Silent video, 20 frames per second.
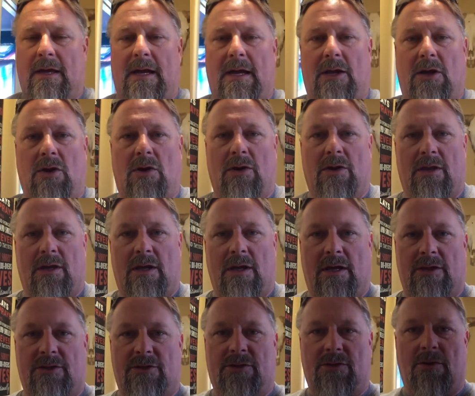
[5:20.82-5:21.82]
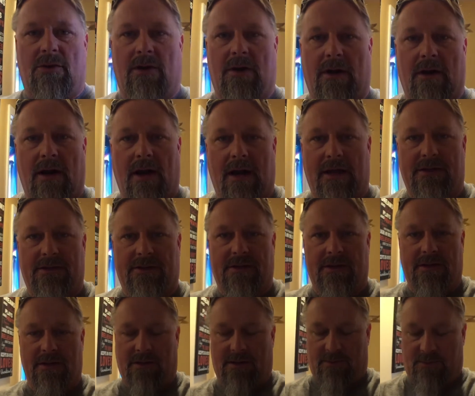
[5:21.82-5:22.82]
I go to the gun store, I
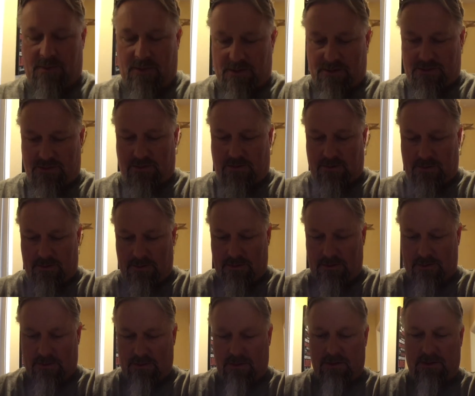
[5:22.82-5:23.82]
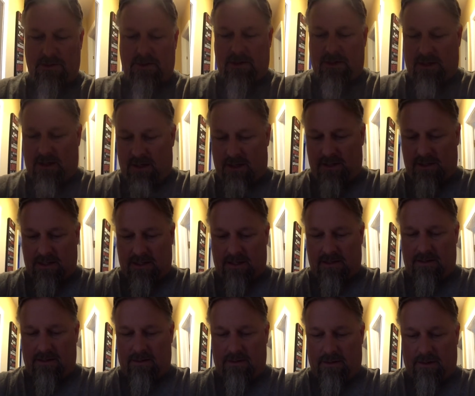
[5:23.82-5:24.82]
see this pistol in
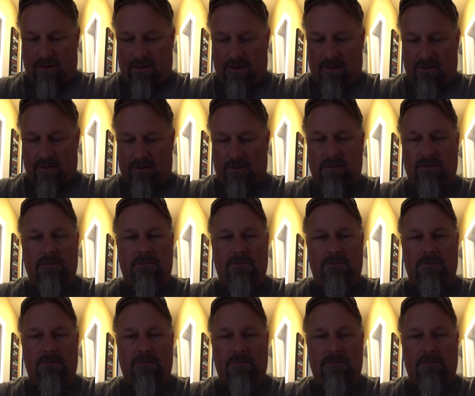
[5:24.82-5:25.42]
the uh,